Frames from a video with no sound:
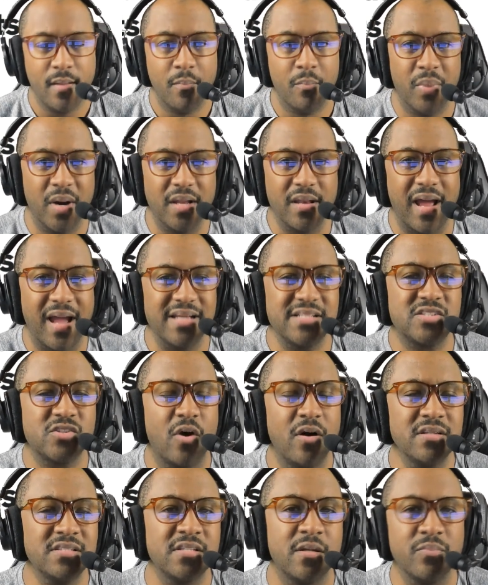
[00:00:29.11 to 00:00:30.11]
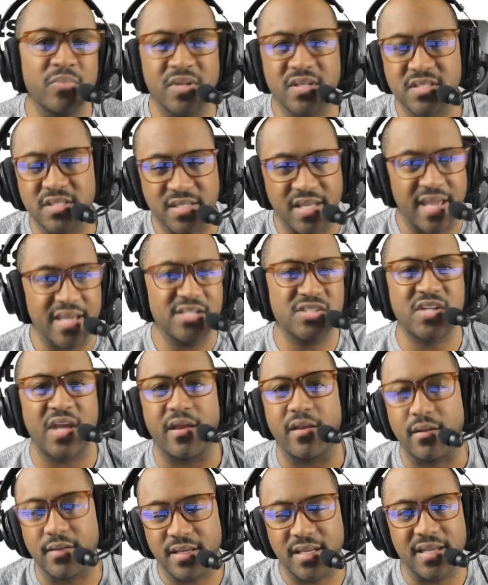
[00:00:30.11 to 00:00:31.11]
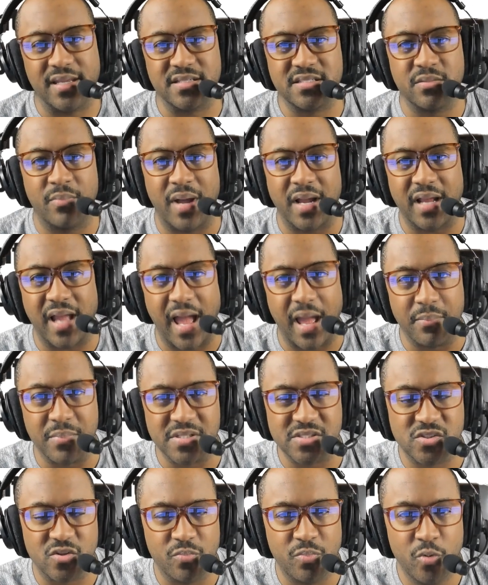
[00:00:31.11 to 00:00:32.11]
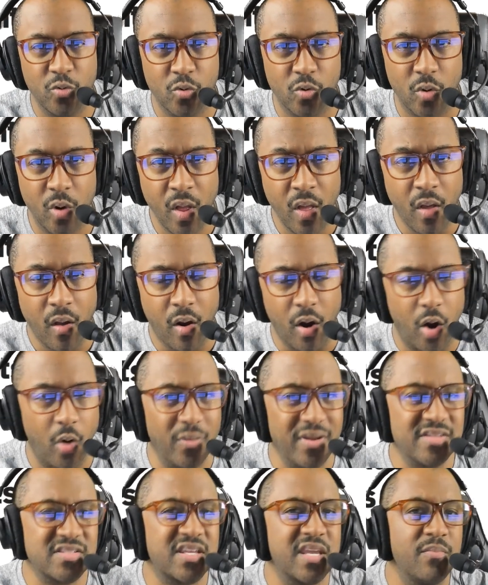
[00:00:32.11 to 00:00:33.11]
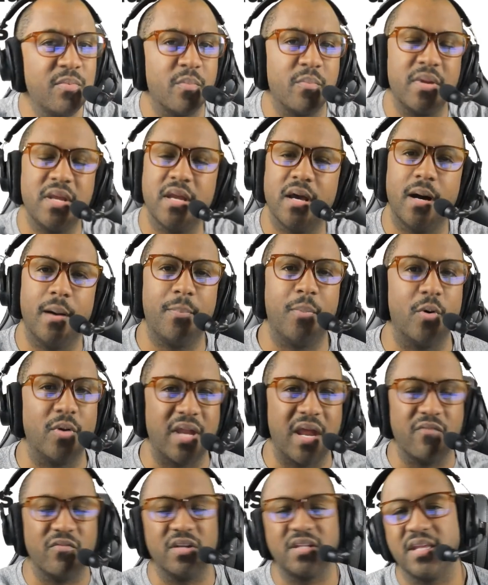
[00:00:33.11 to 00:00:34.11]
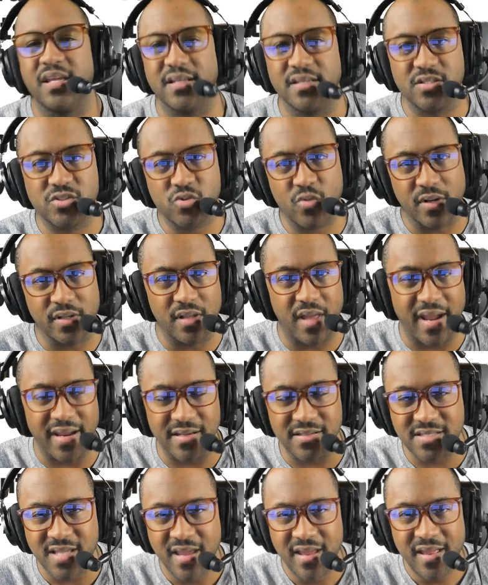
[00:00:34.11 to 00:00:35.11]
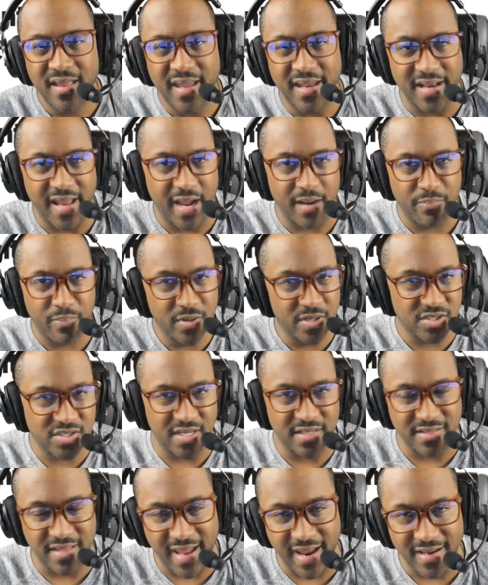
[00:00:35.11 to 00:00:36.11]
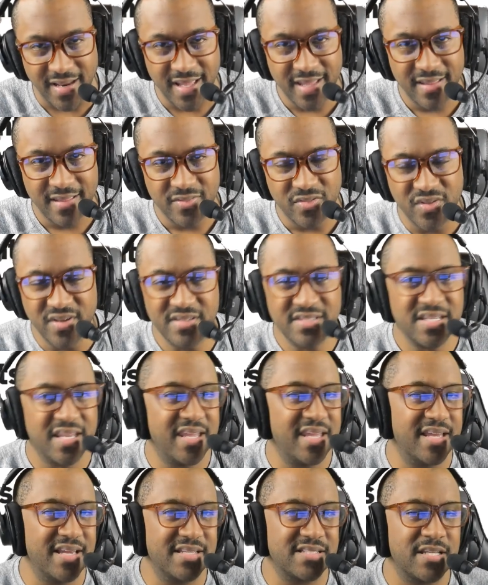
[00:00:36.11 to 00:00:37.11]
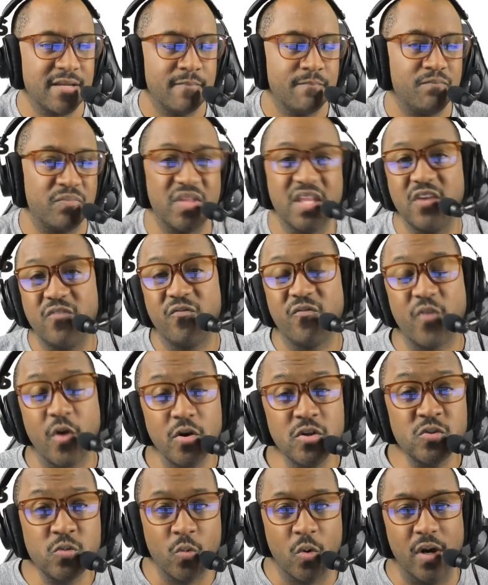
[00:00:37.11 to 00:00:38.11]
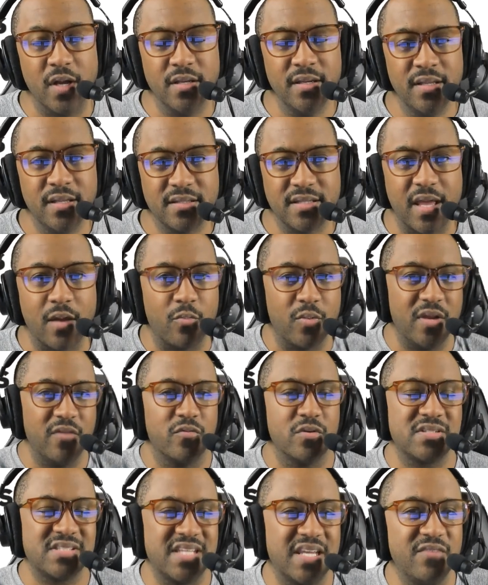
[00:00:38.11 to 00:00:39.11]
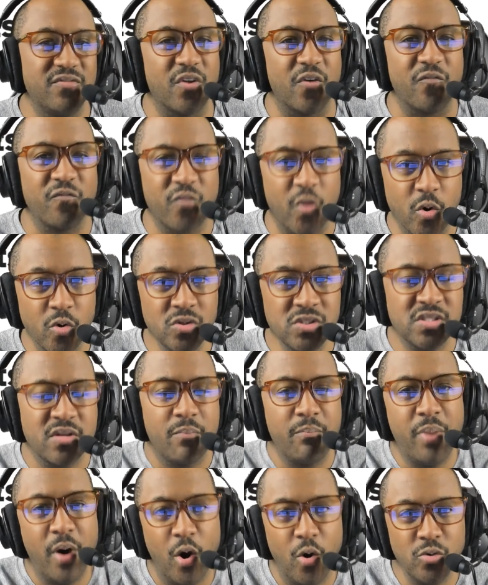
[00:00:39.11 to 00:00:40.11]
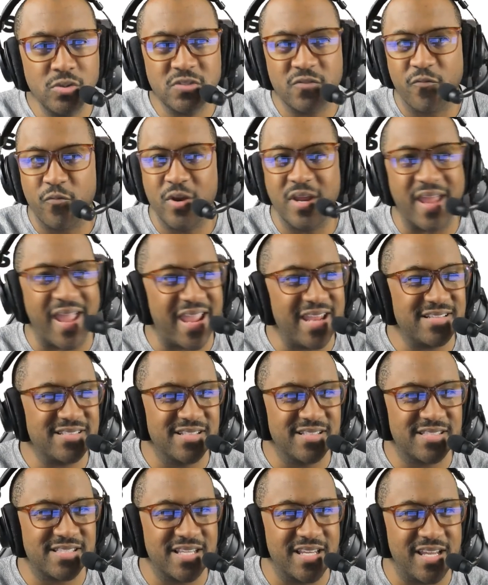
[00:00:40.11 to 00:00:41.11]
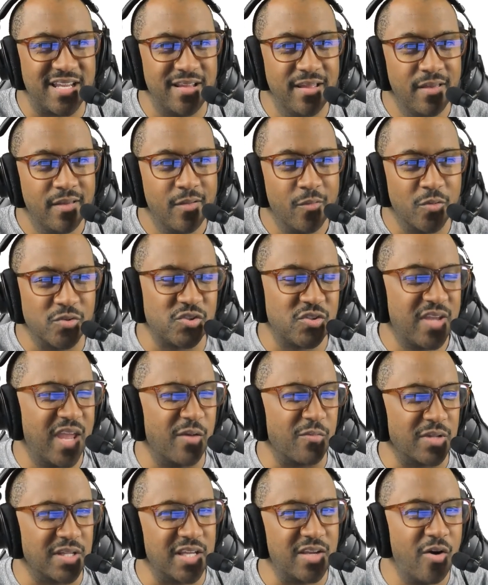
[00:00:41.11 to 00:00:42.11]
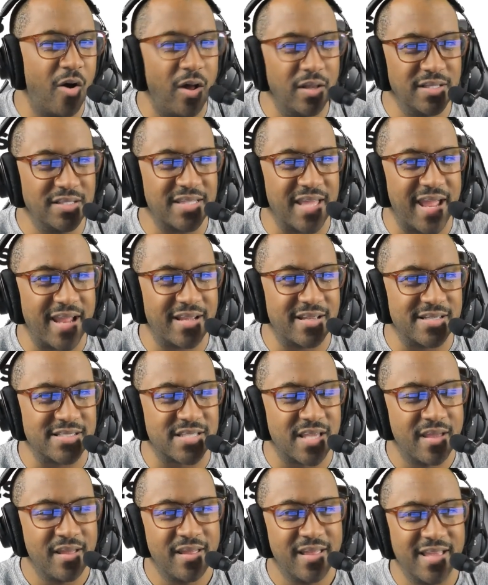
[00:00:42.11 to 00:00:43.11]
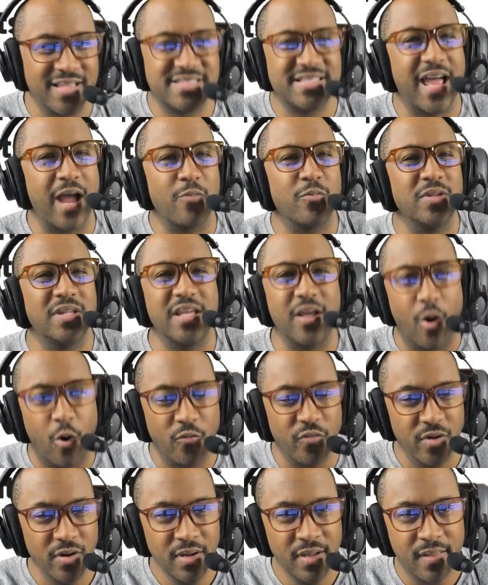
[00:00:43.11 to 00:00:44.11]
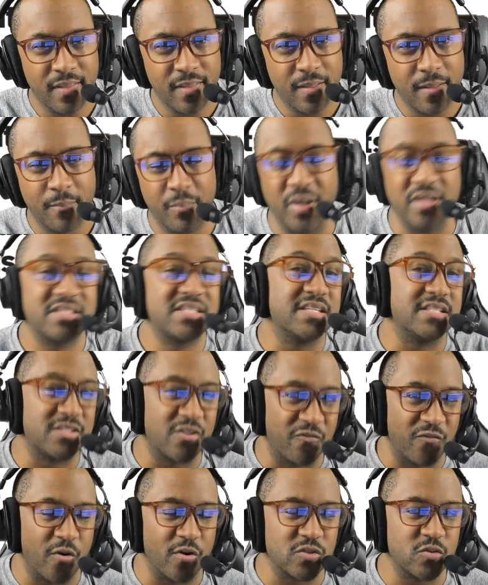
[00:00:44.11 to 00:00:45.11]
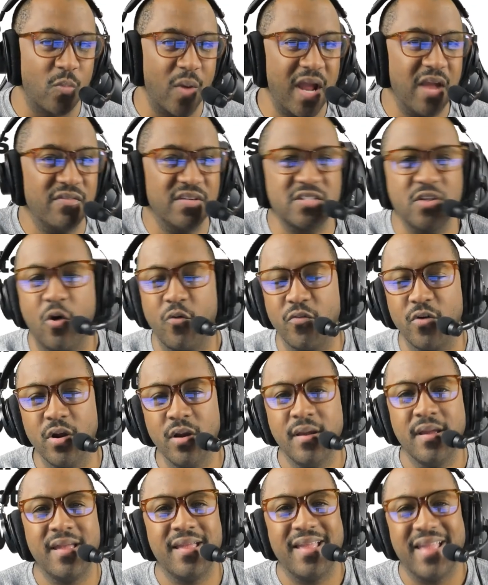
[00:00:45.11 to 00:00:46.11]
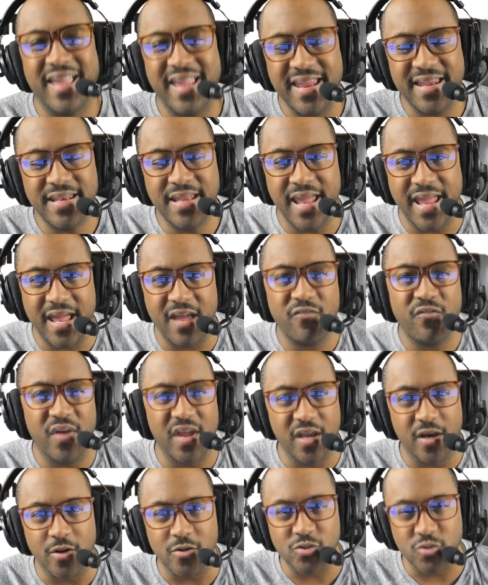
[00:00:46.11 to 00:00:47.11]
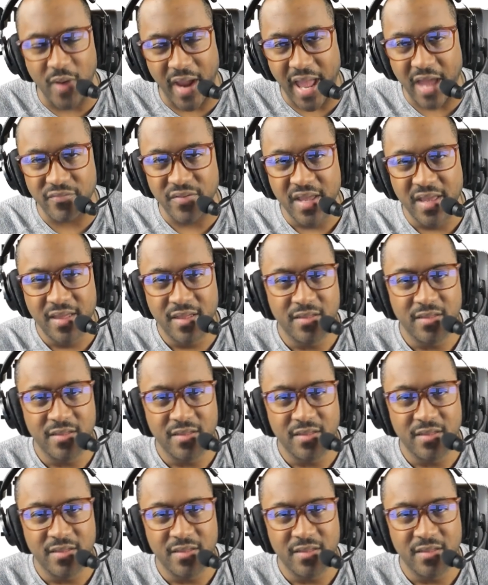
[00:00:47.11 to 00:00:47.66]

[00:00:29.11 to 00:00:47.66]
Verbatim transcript: But I saw something today. Shout out again to my guy, Mister Poole, always keeping me up on everything Detroit Lions, and I appreciate that. This is the first one that we've received, the first post-free agency, which you can't really call it that because it's not really over, but since the first wave is over, N F L draft.